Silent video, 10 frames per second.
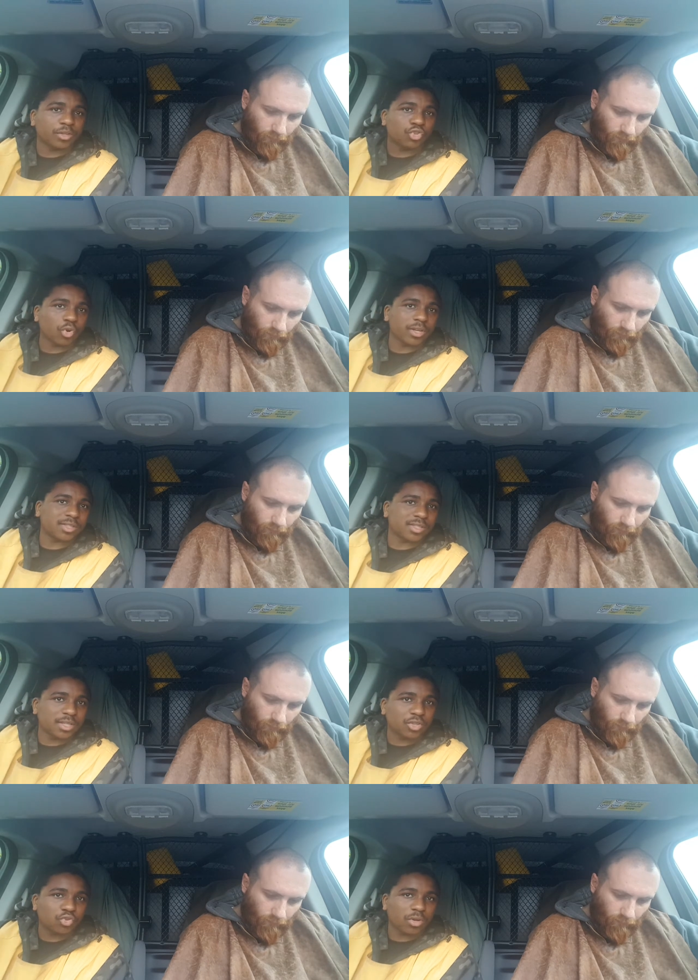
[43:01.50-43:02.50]
Speaker 1: the joy to see
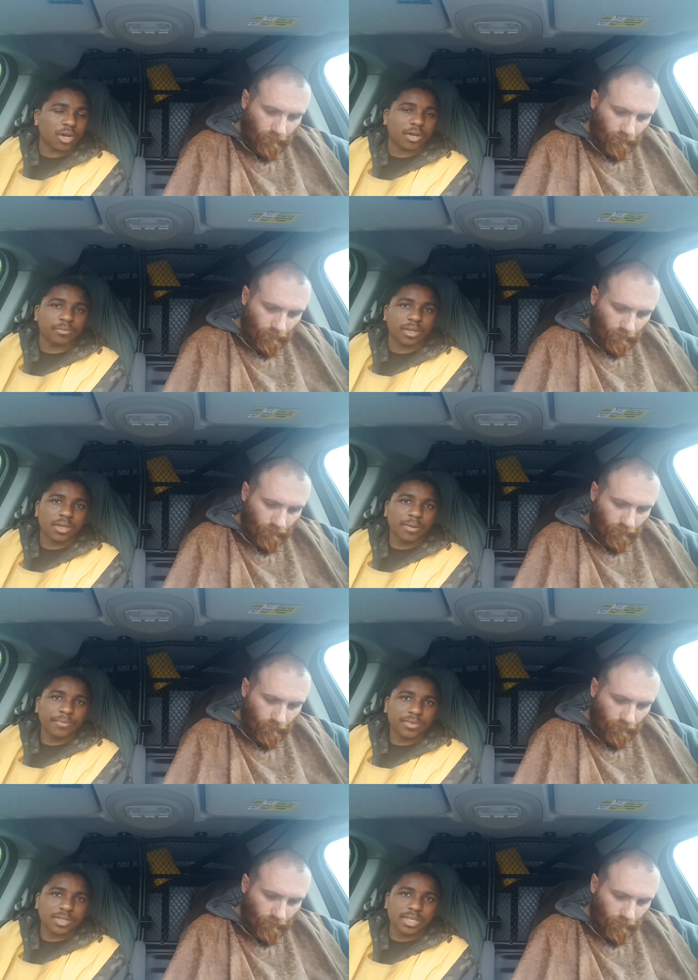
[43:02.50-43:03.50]
the uh,
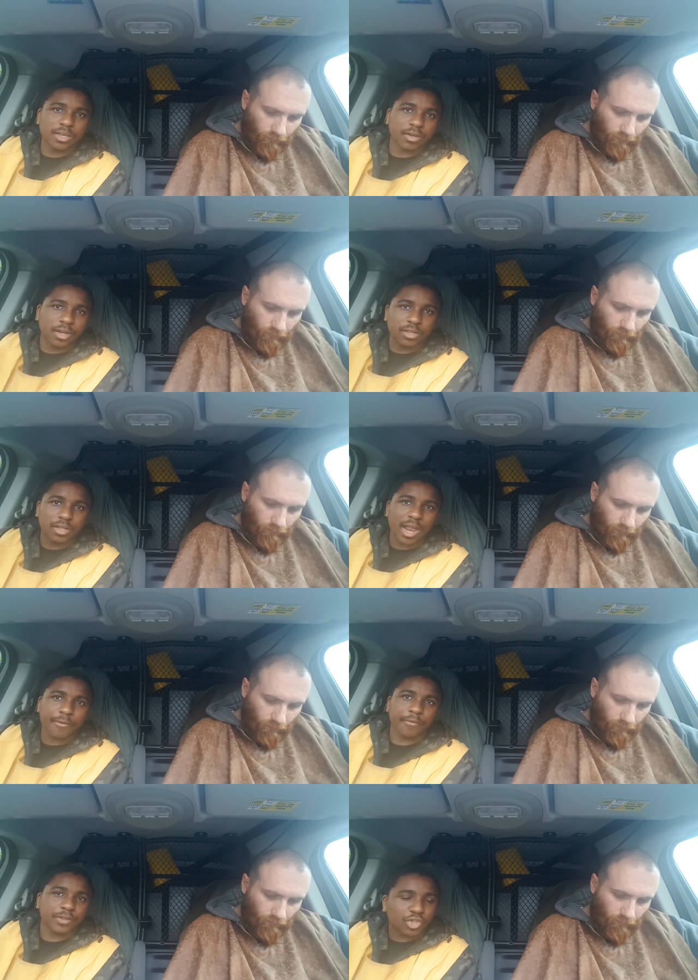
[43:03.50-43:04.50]
to see uh, the
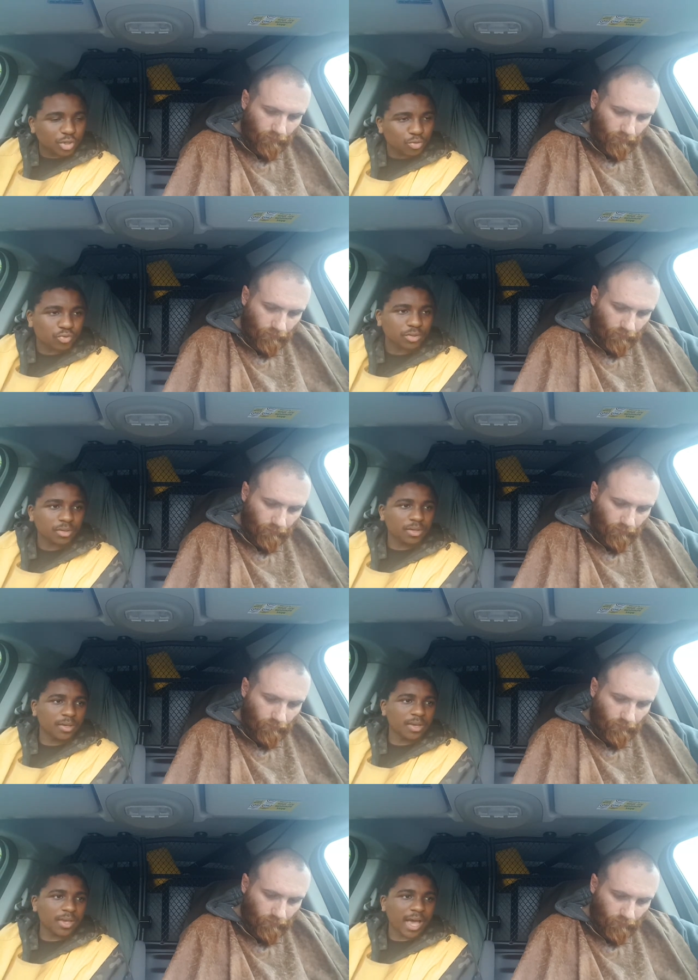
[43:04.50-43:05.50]
life of his children,
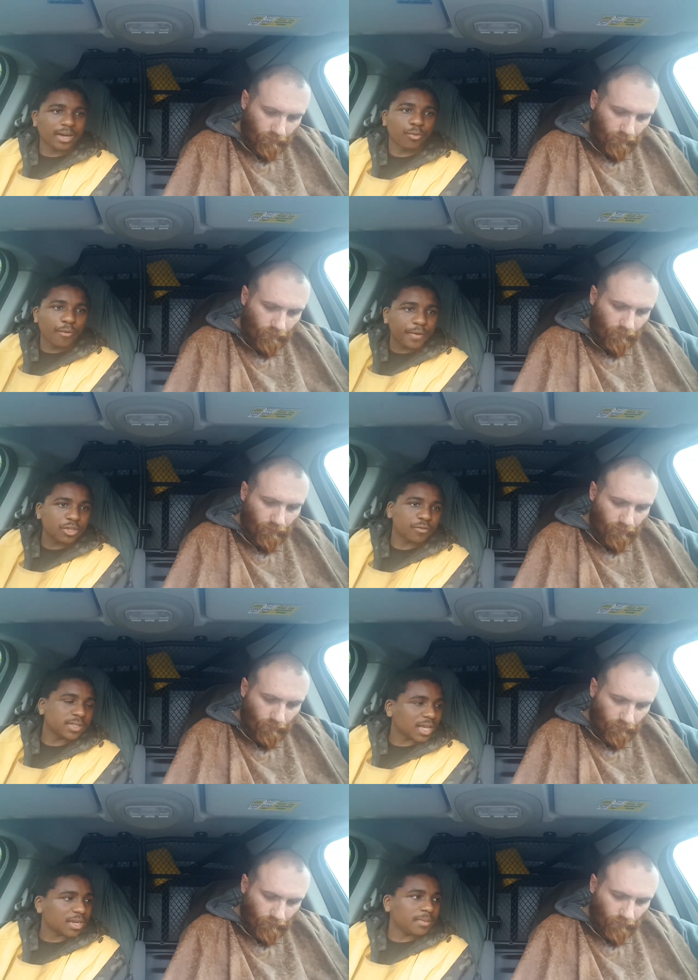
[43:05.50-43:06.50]
and the revenge of
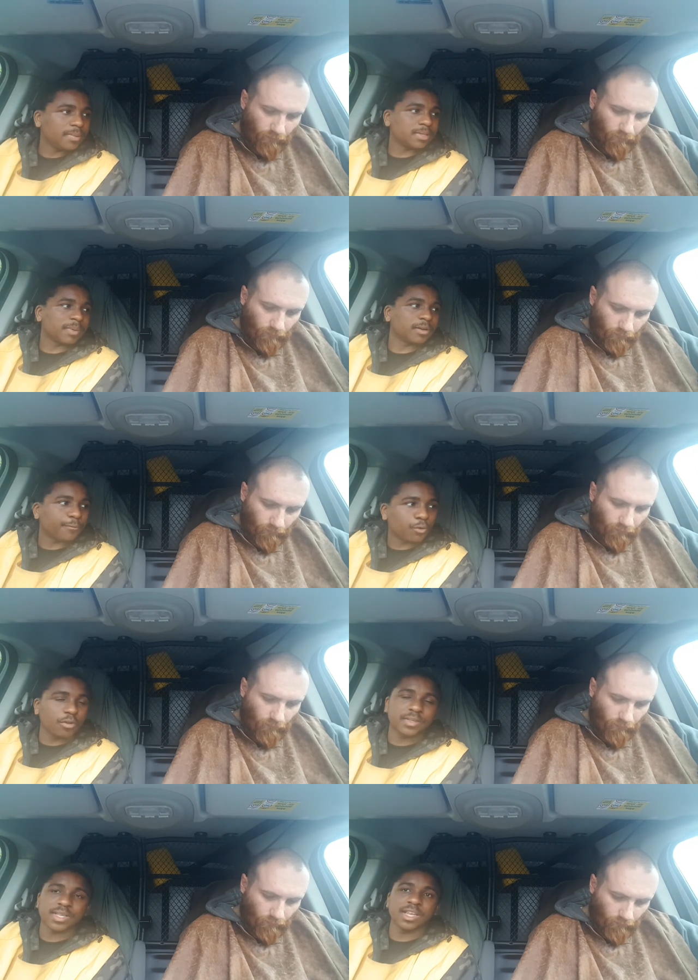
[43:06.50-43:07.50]
his enemies, man, the fall
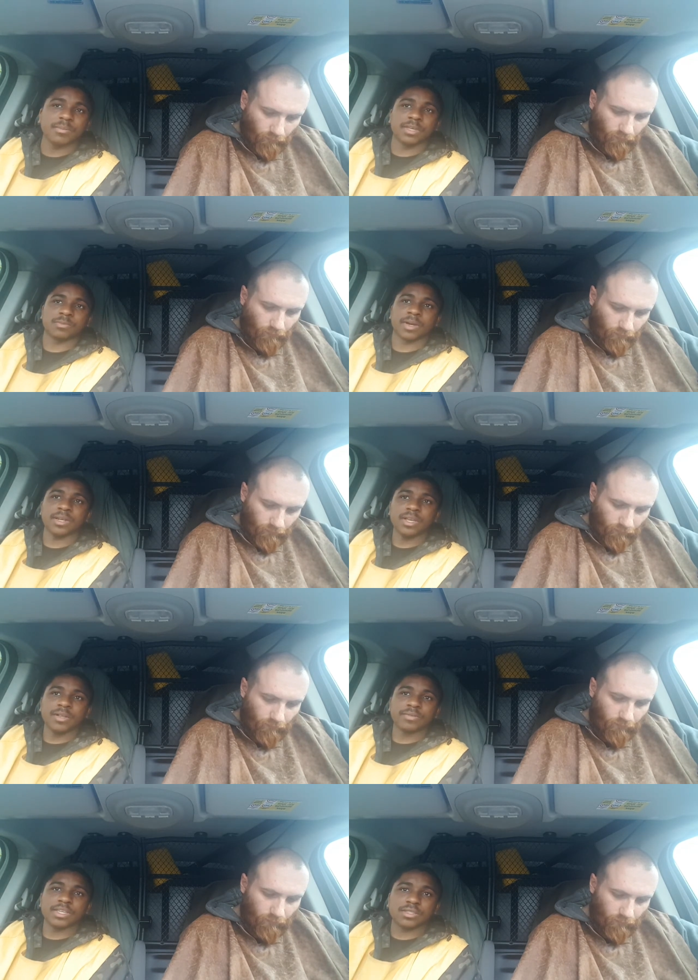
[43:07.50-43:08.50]
of his enemies, man.
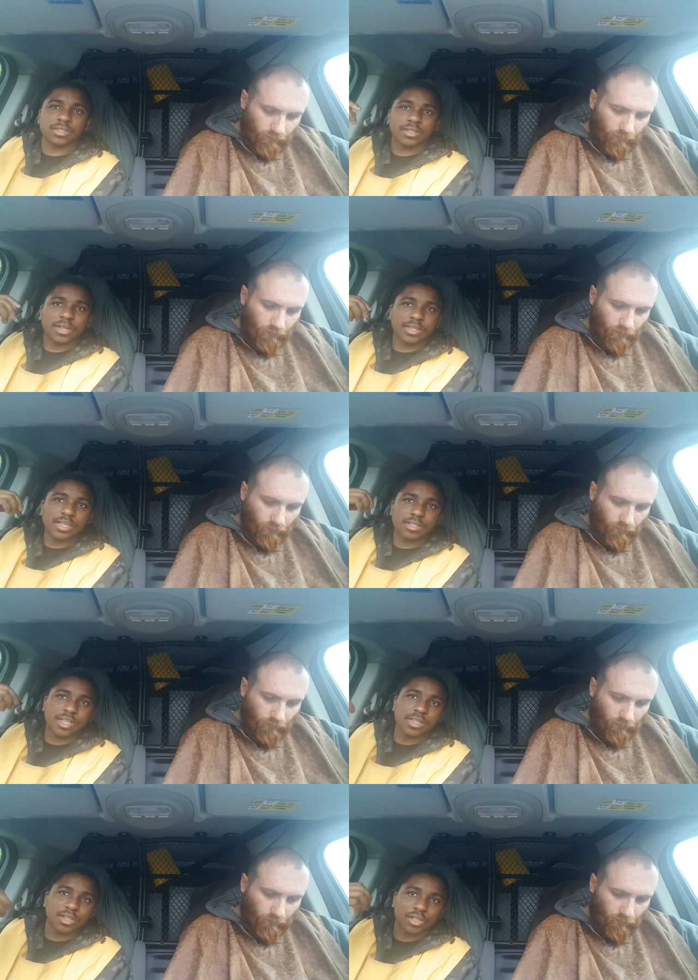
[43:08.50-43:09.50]
These these
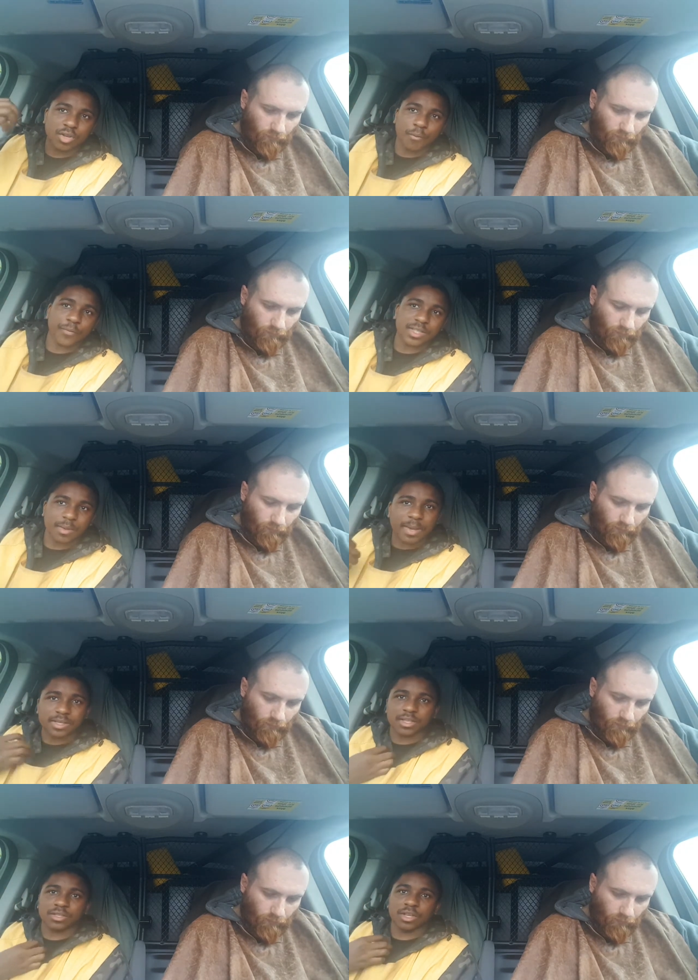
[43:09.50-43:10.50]
these are the top things that
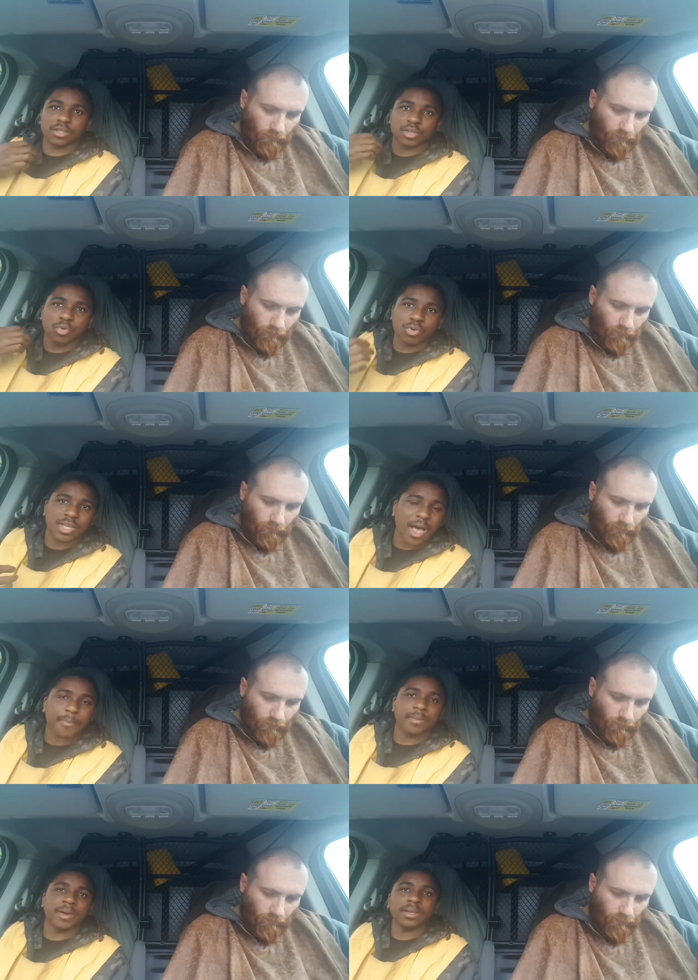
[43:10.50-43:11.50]
make the the, the Lord's
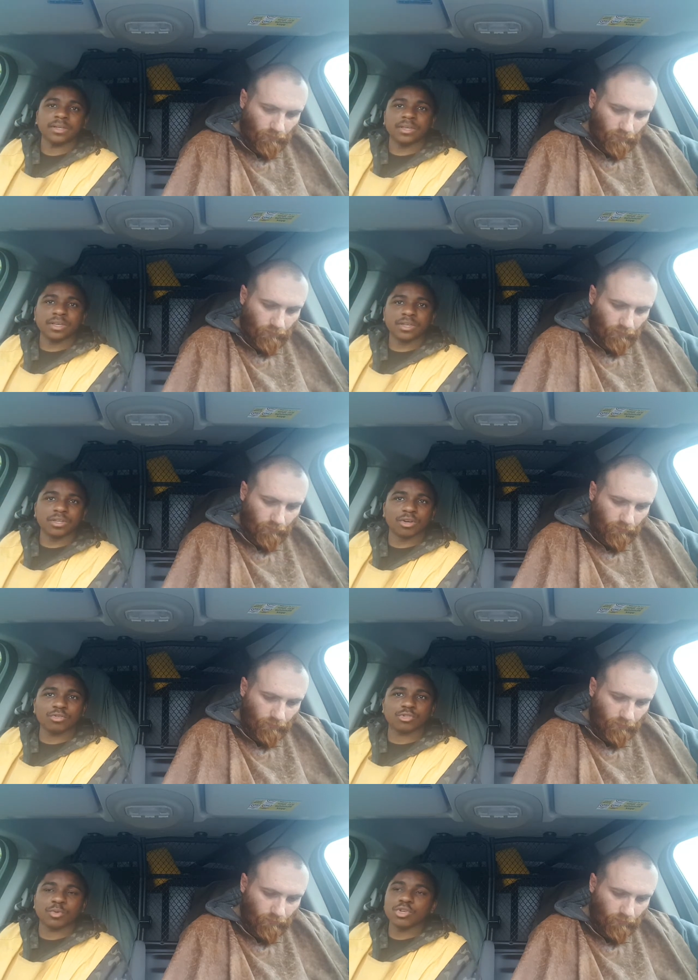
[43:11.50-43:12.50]
happy, man. Mm-hmm. You know,
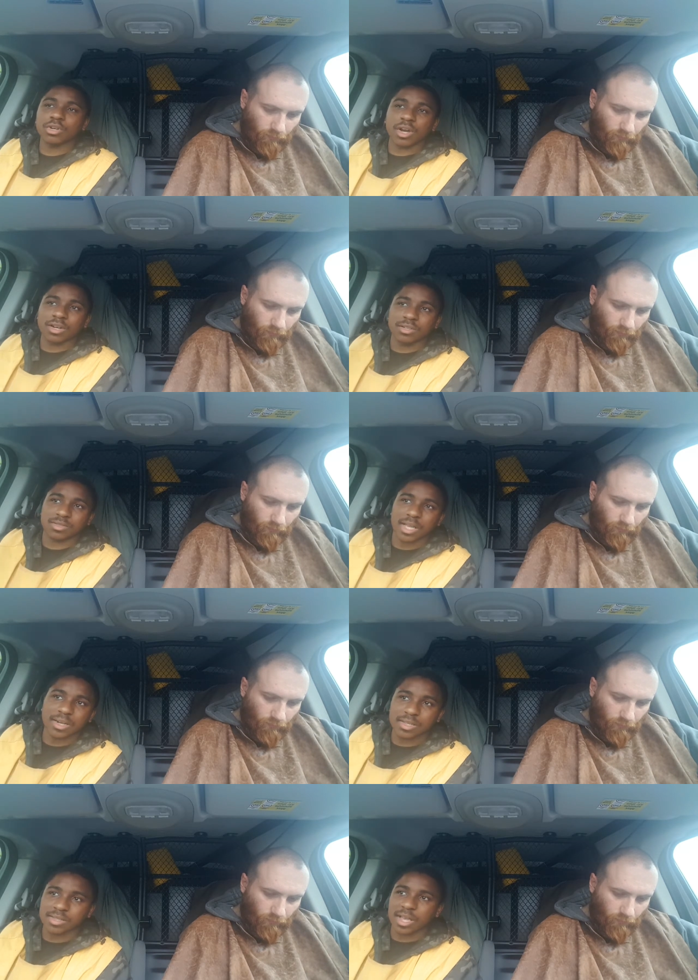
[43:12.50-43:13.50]
so what you got to
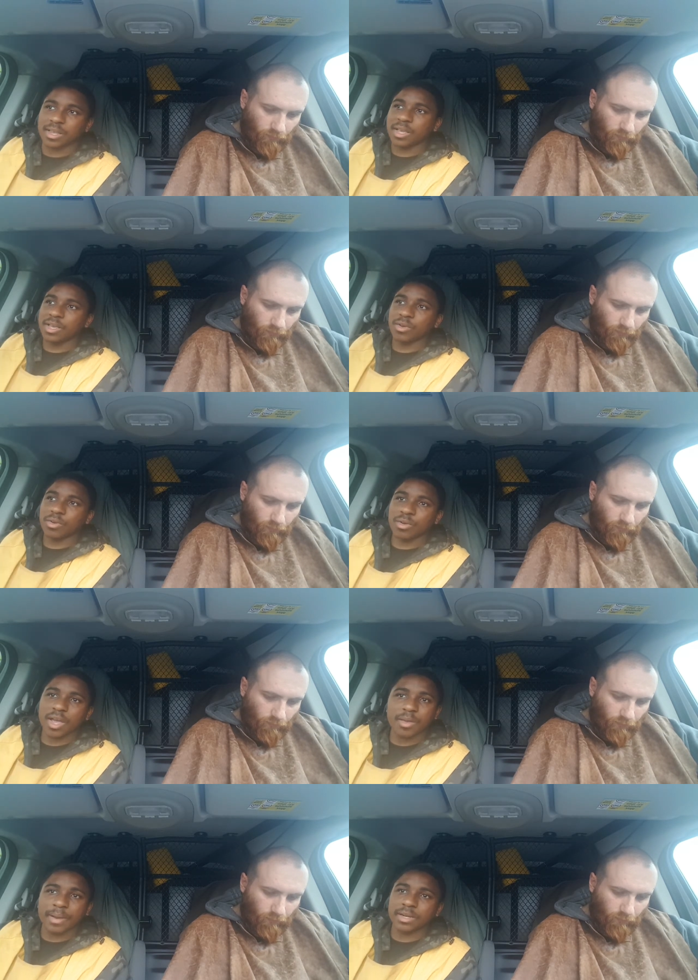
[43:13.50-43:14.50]
understand is that,
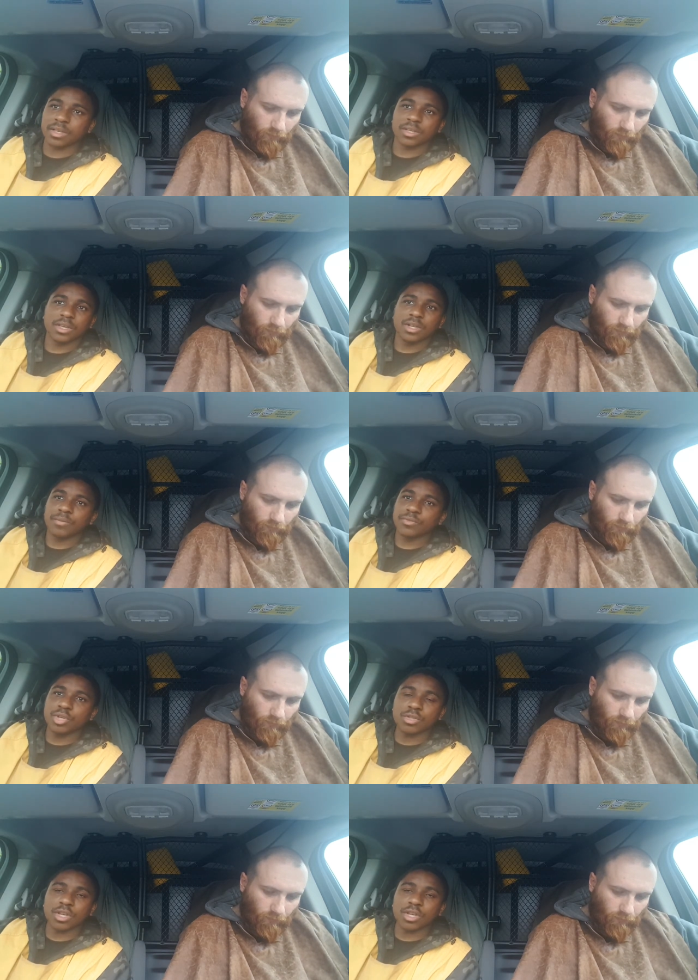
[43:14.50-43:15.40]
hey, man, two